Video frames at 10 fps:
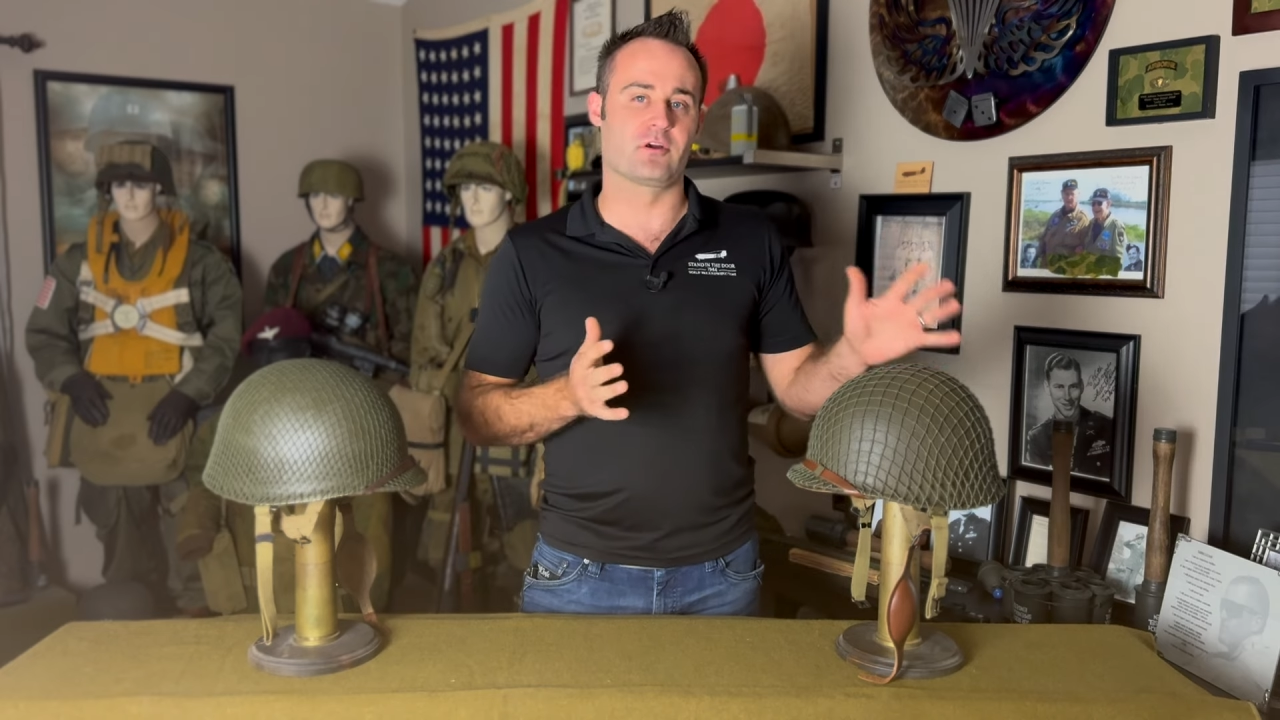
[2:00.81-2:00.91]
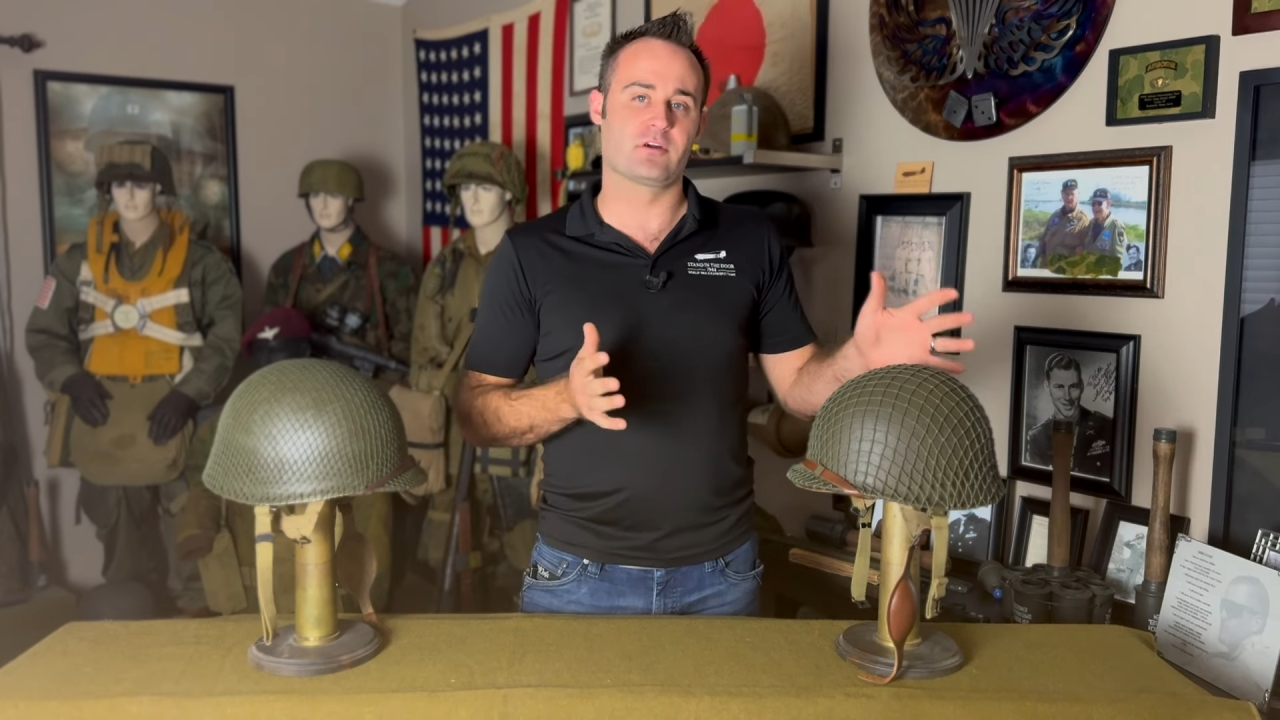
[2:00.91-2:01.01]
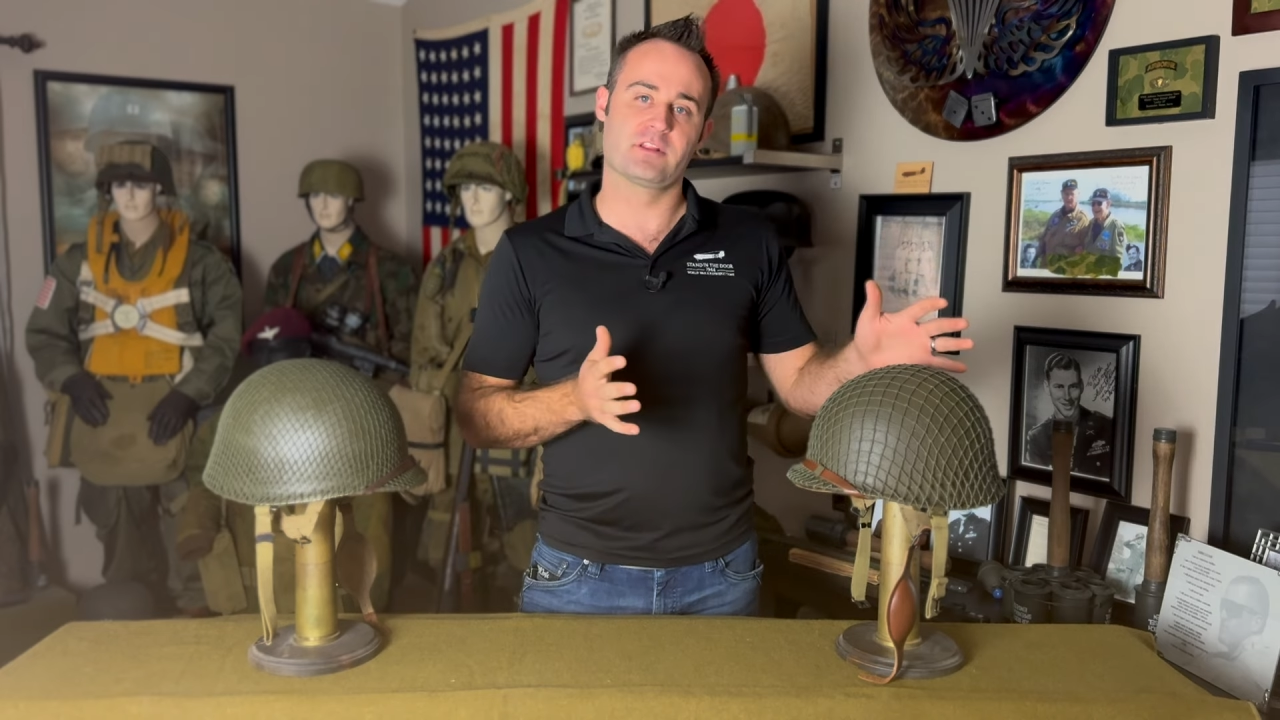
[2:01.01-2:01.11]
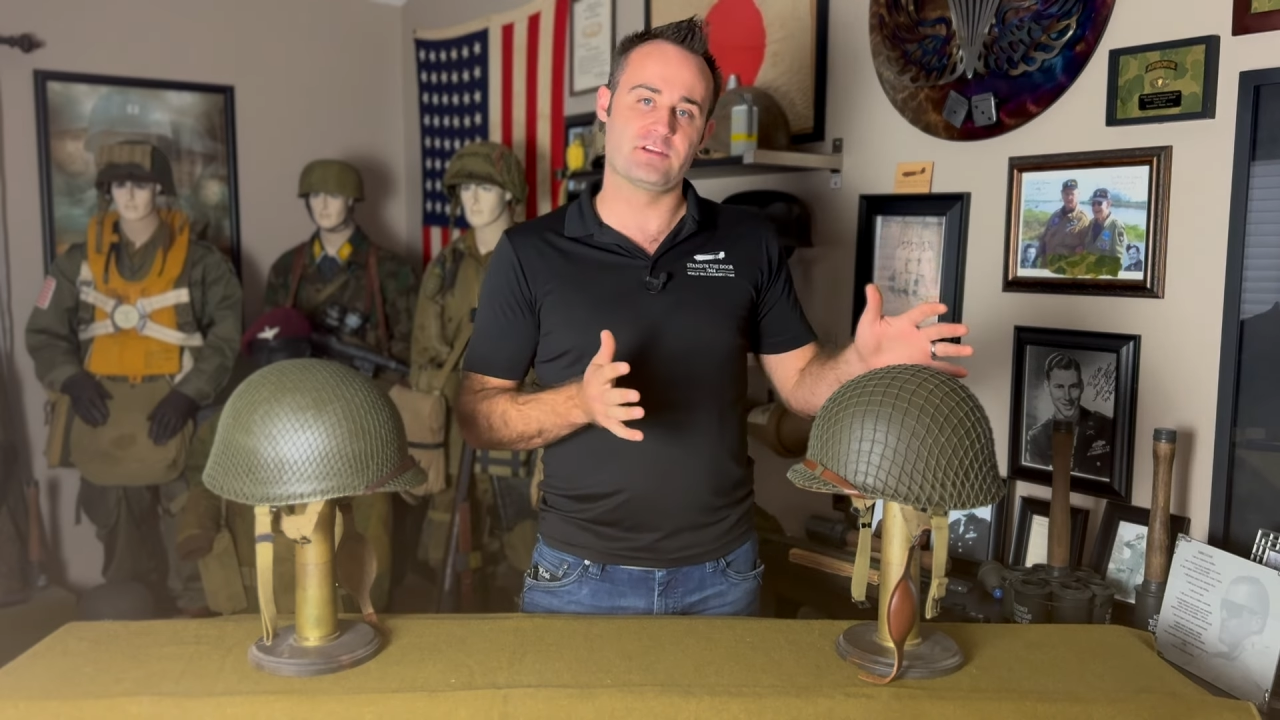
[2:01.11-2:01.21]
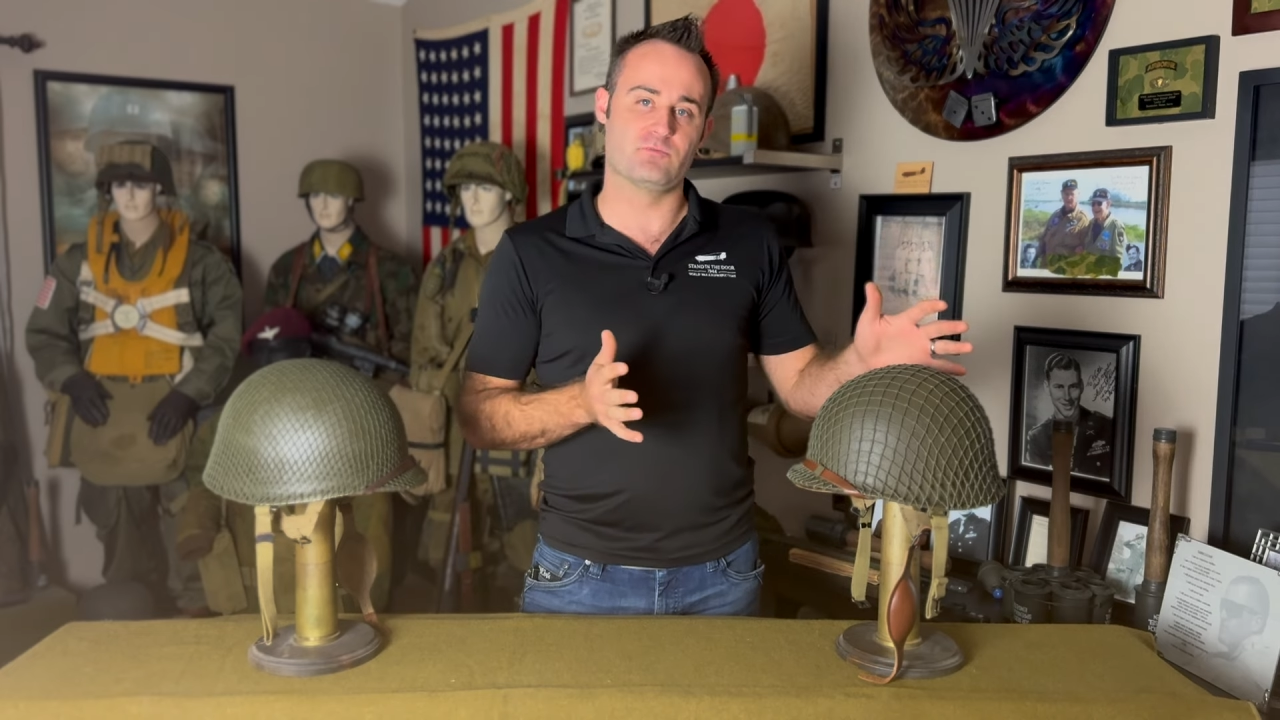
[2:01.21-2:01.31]

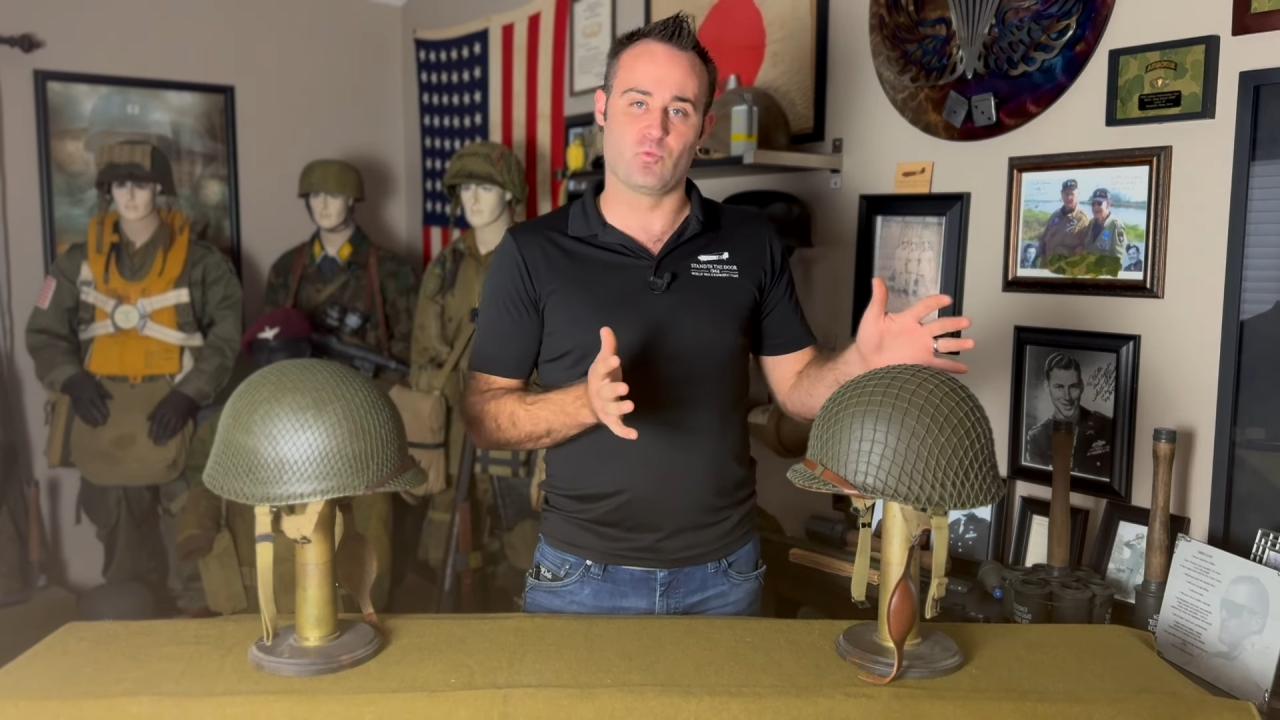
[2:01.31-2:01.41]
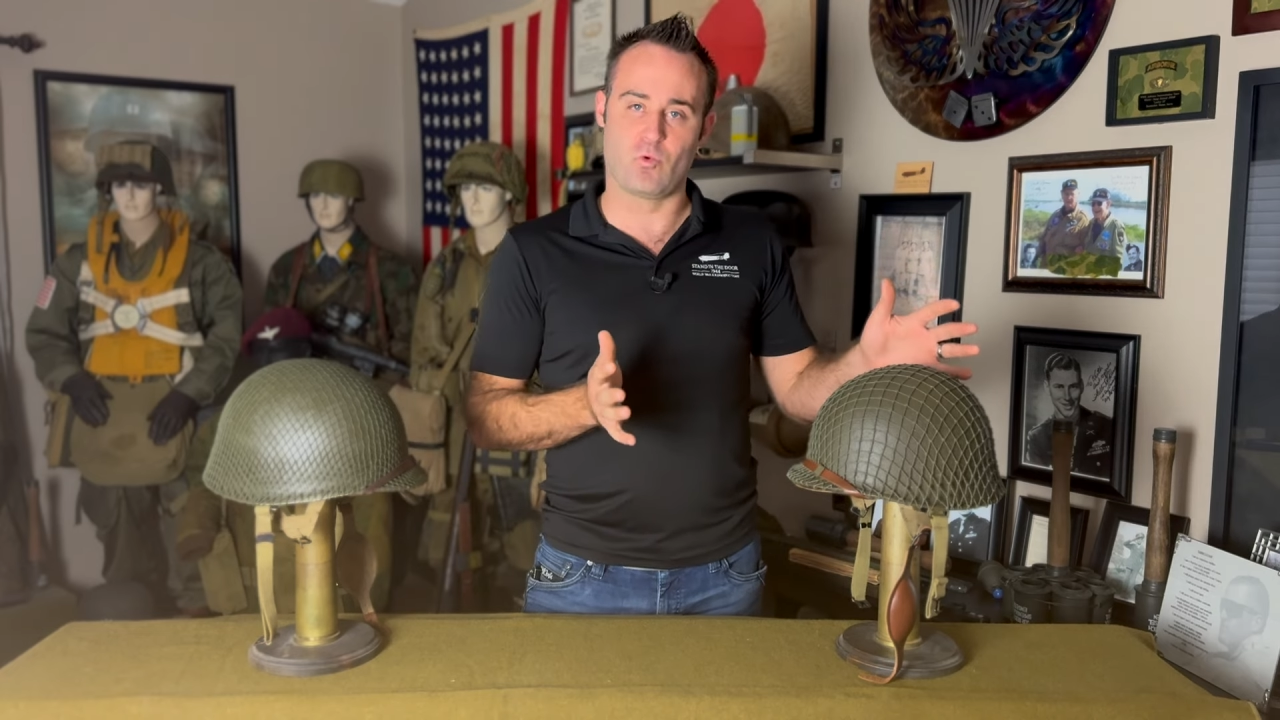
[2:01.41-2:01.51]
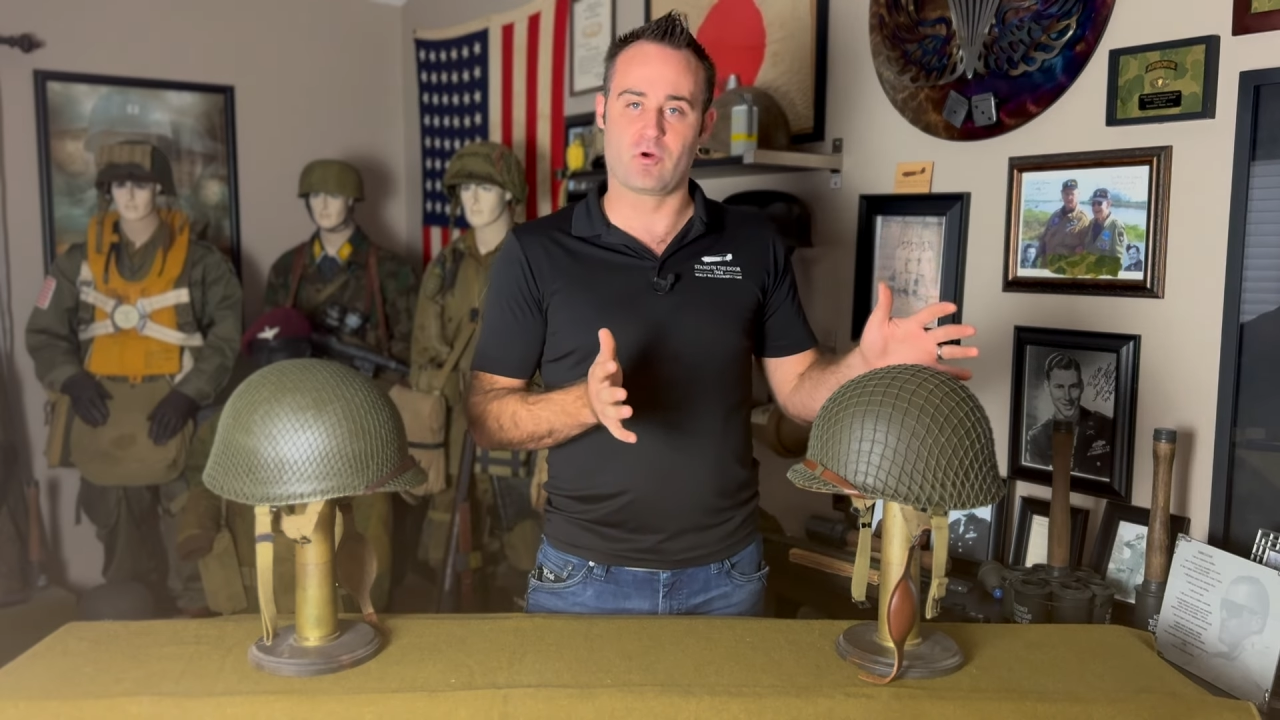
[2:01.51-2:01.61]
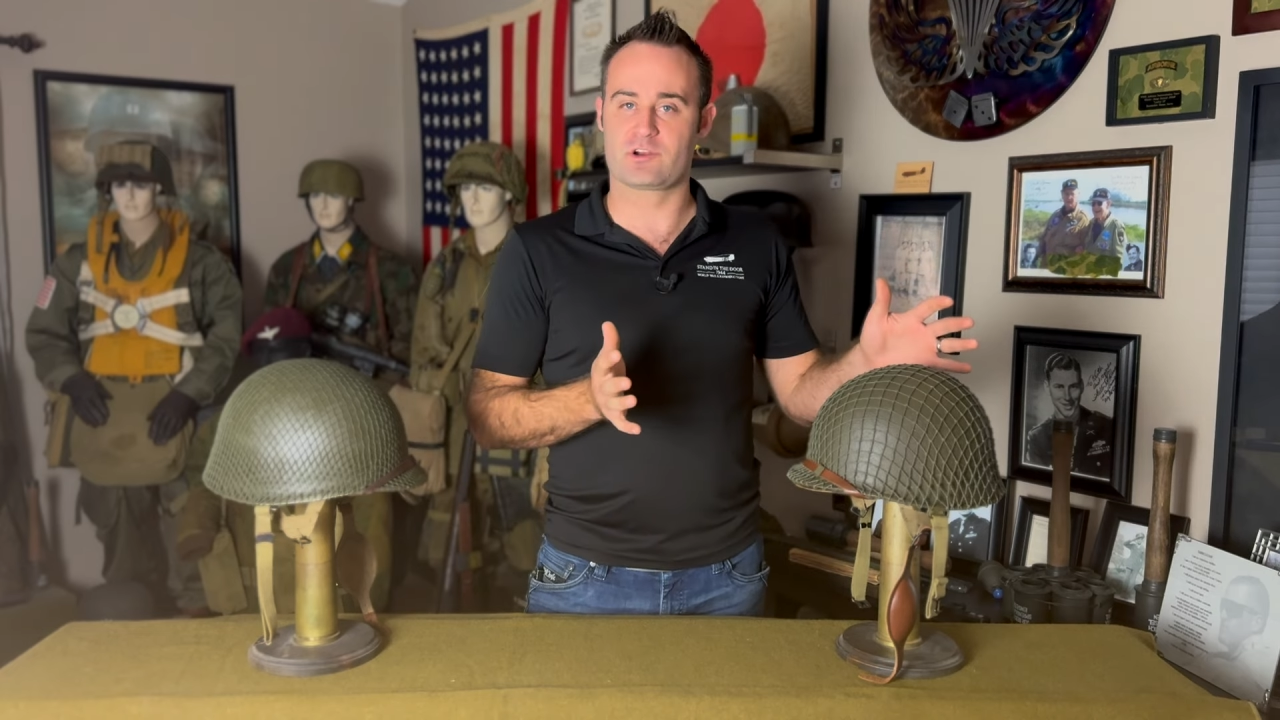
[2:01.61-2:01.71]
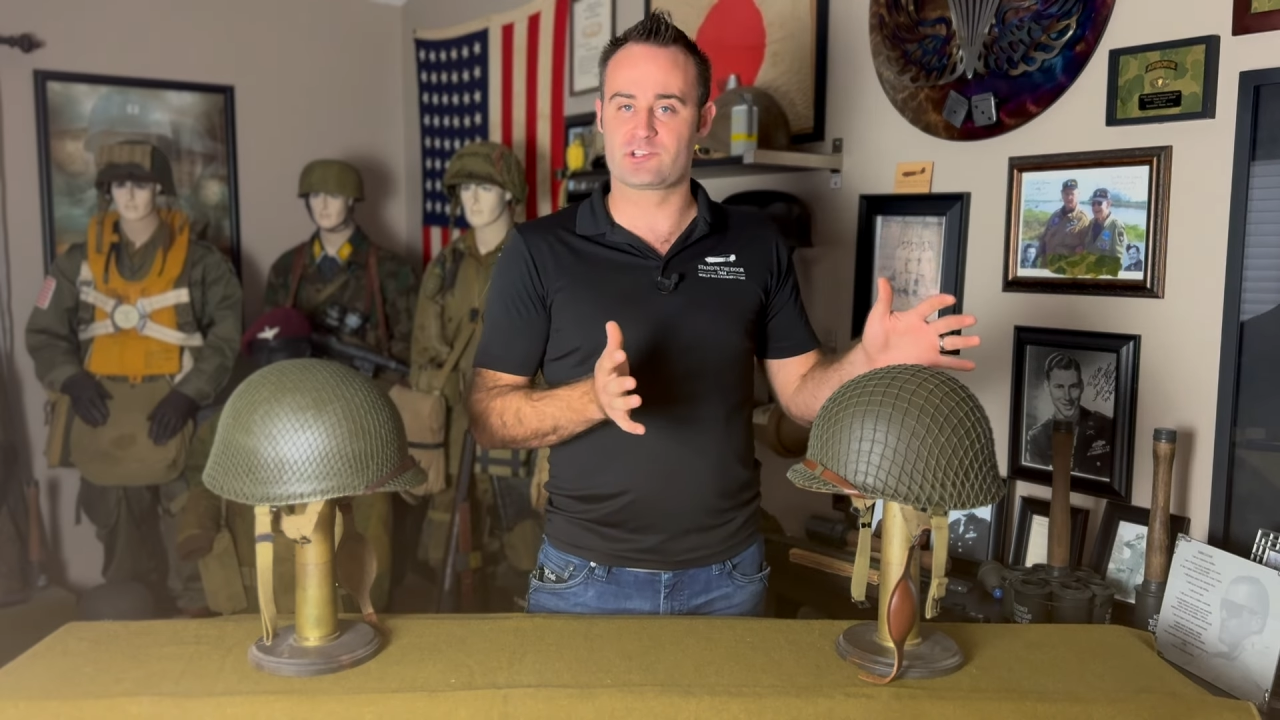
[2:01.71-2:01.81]
early war